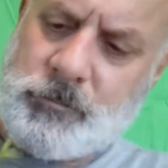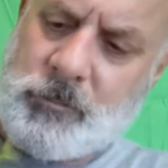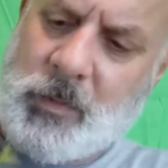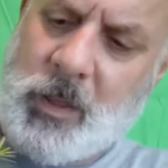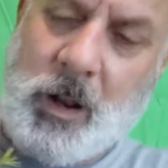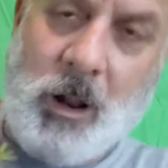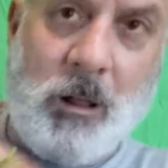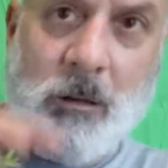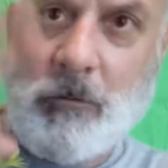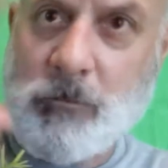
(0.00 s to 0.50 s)

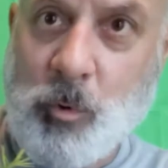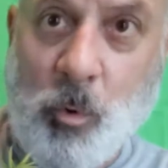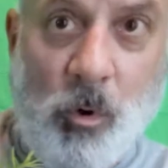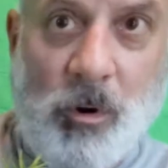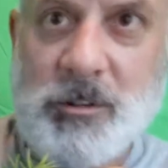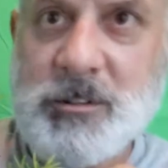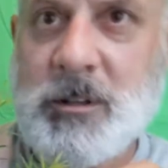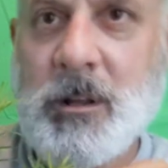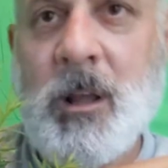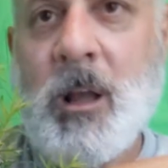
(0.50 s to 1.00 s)
And I'll, of
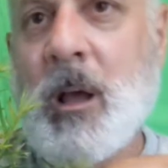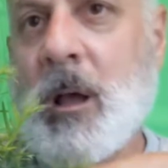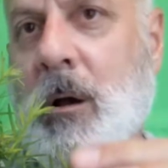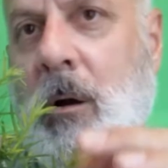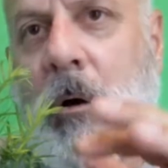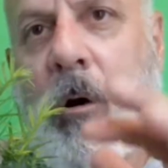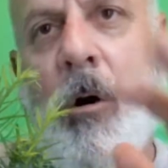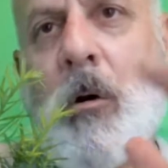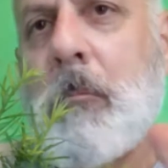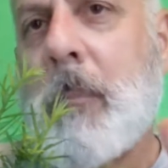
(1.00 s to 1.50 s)
course,
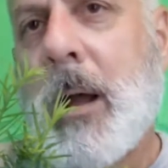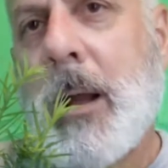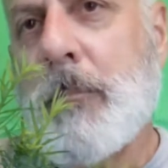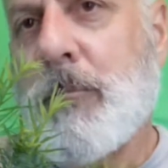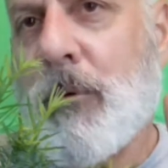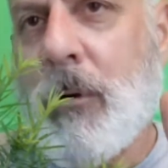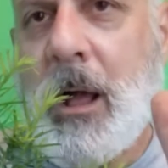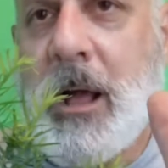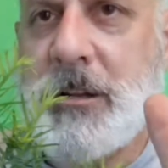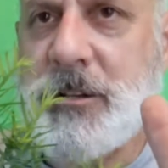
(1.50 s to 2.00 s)
all my
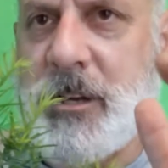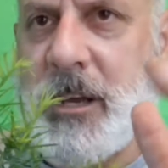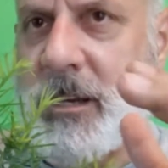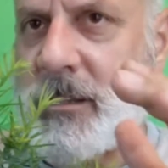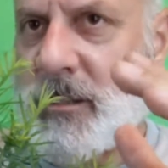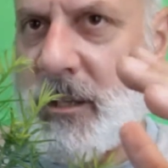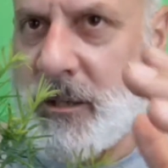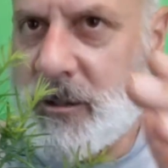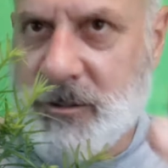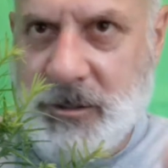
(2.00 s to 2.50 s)
projects
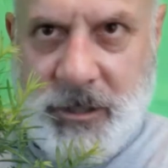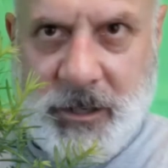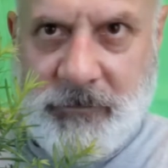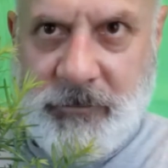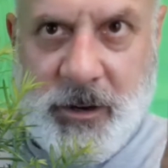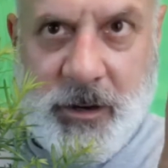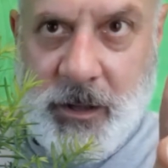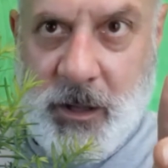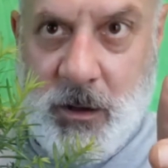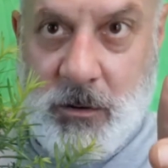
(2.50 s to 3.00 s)
that you see
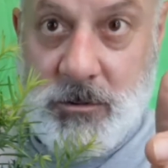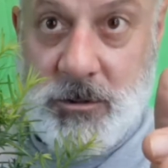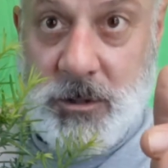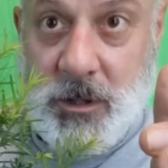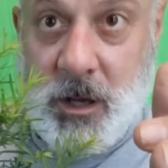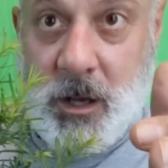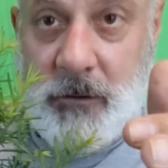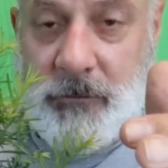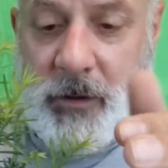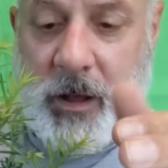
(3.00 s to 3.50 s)
videos
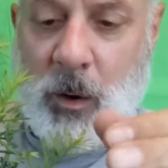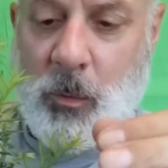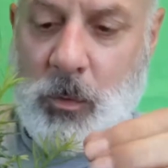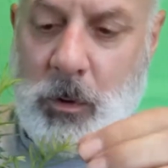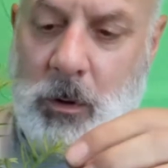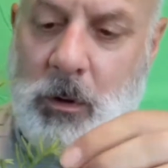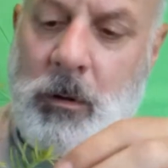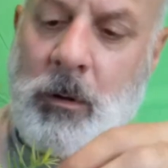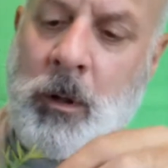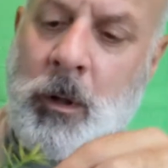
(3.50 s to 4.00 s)
of, I
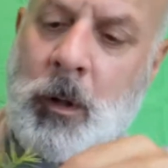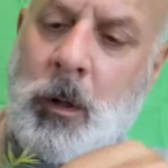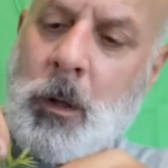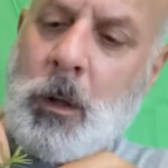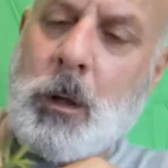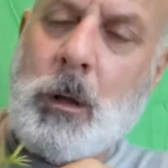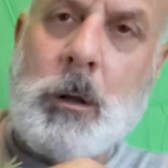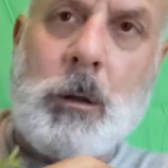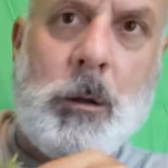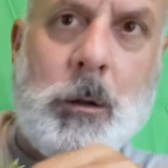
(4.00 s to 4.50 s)
will,
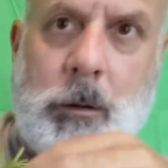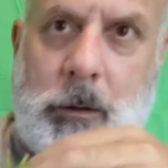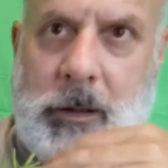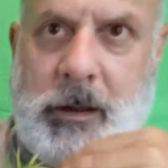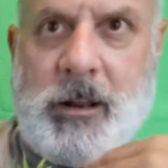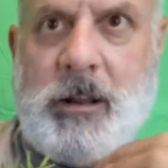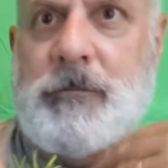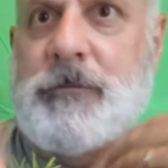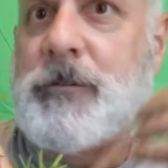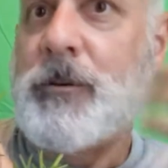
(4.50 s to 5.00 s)

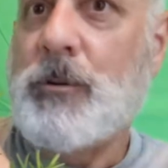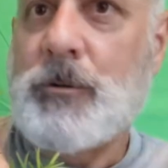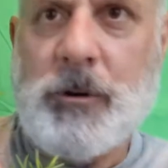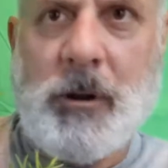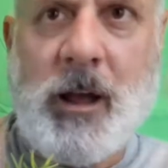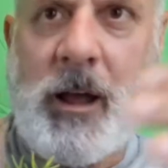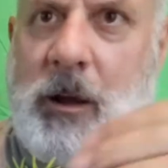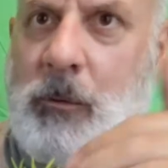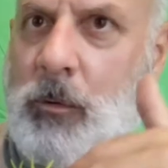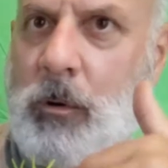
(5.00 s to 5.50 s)
in the future,
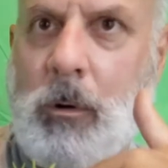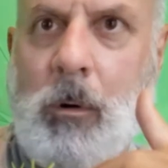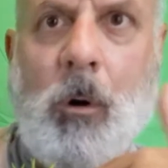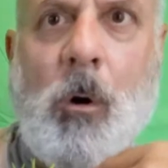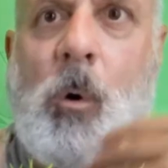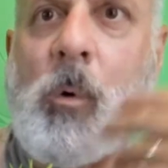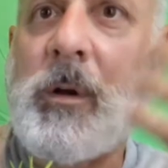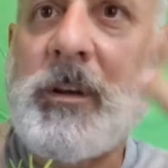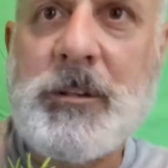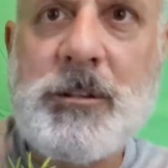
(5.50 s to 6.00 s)
I will
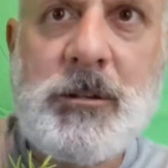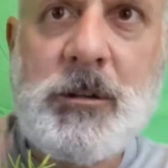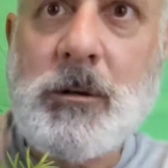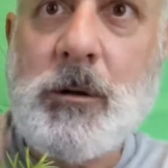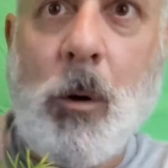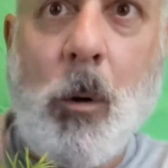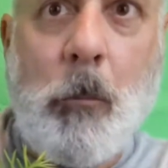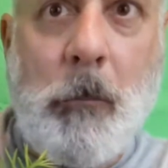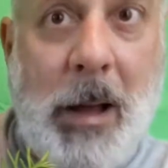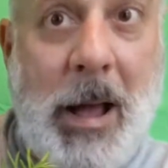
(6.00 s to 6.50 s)
always
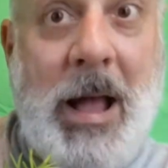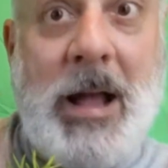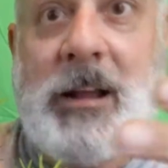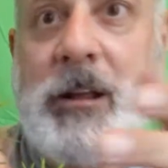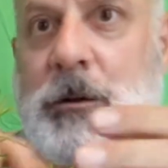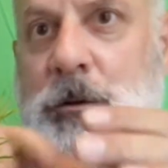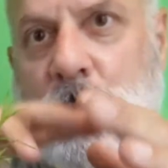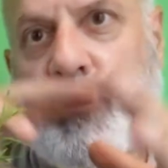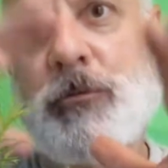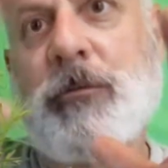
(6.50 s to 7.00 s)
go back
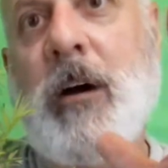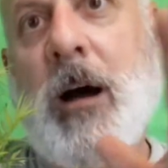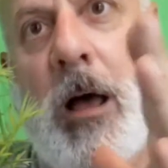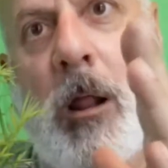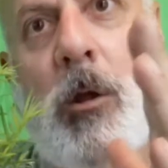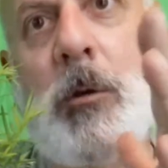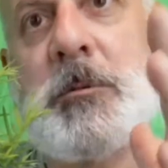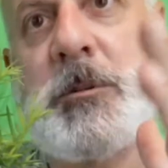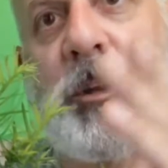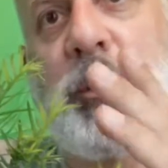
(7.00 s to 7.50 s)
and do
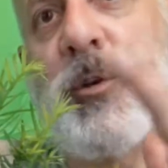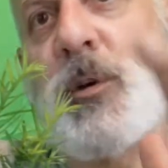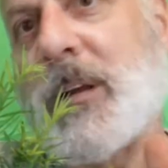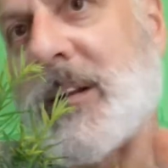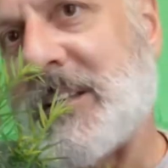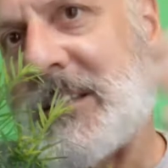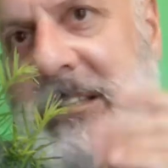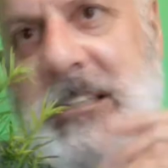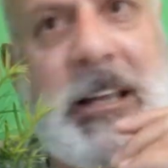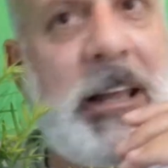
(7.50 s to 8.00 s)
follow-up so you
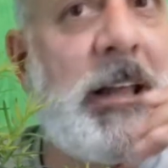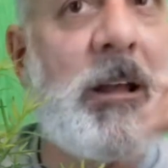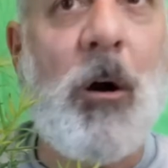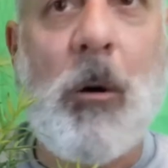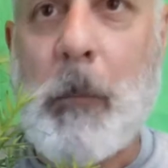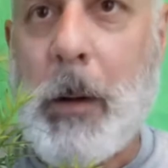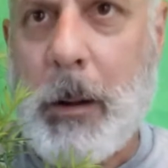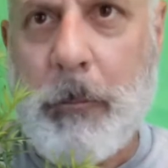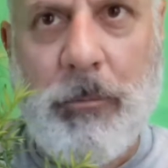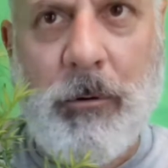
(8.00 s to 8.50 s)
can see all
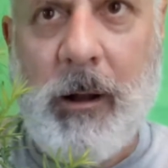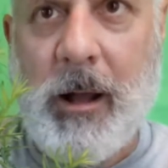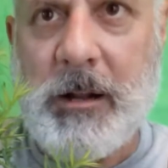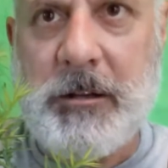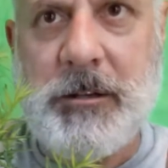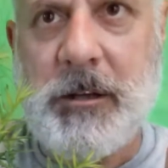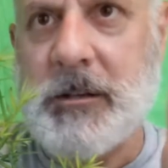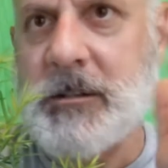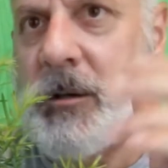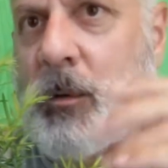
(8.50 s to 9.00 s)
my
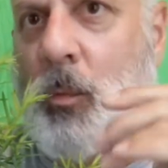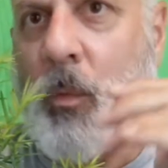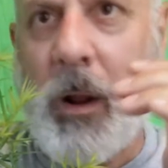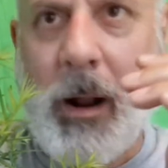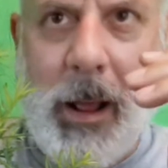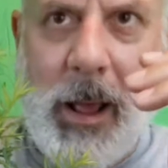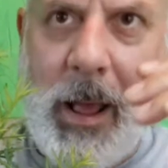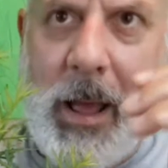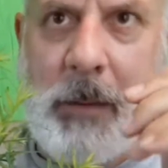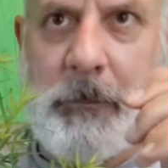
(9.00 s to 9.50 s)
projects and what
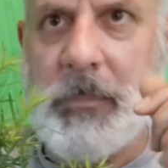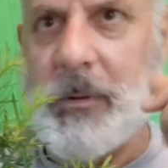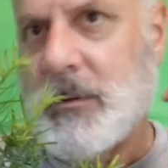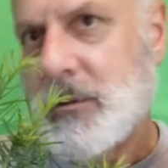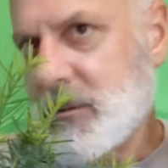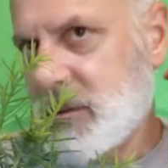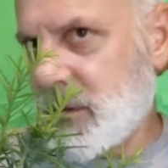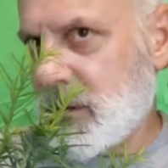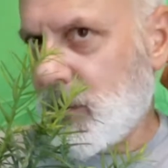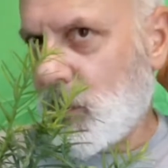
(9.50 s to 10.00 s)

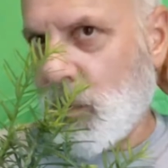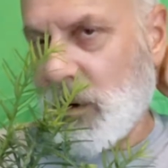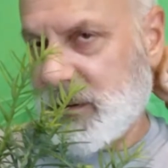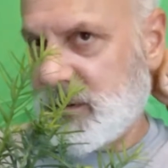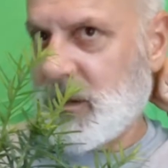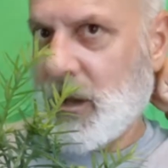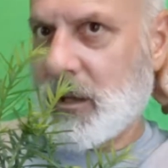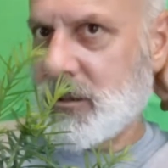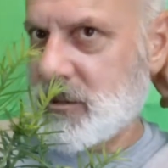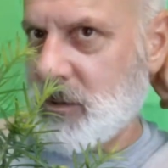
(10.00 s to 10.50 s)
happens, what
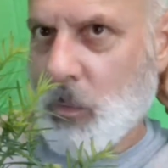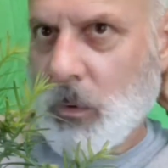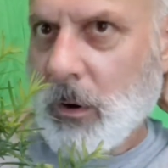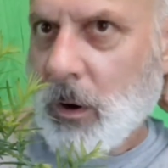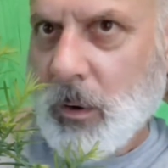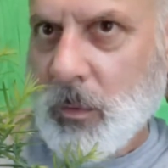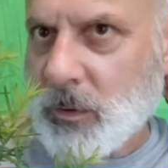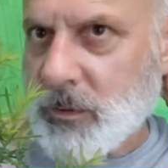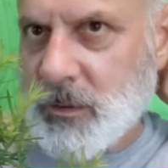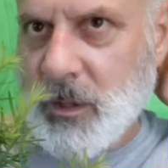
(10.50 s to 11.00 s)
doesn't
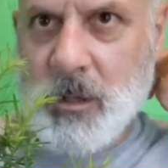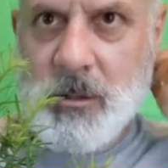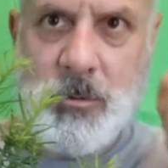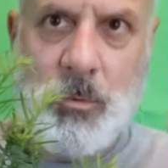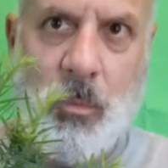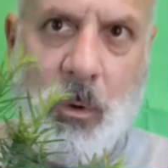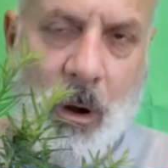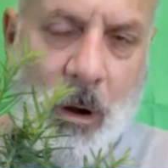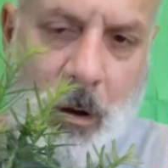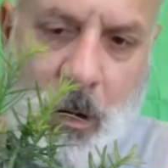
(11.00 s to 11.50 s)
work, what does
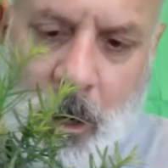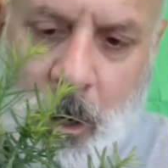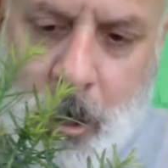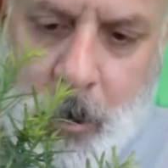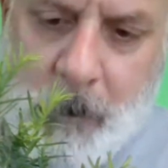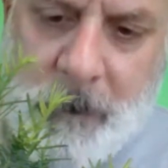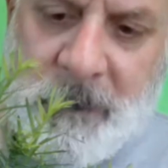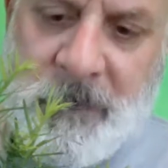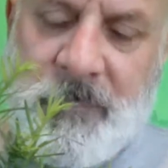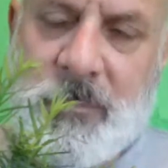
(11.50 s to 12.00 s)
work.
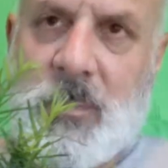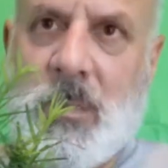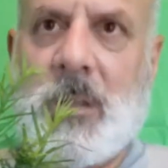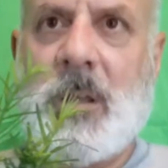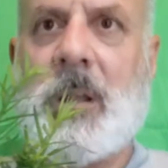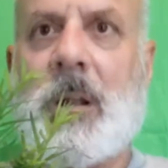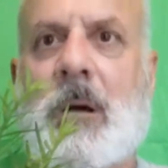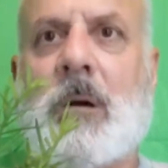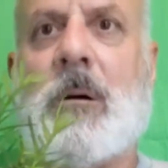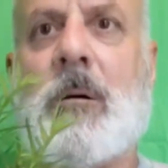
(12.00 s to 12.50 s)

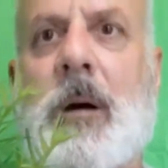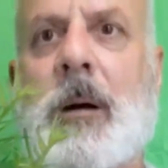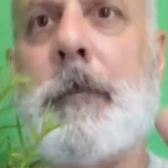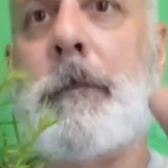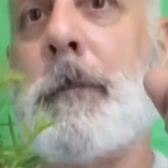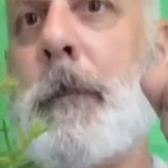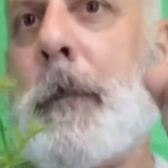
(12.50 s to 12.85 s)
You know,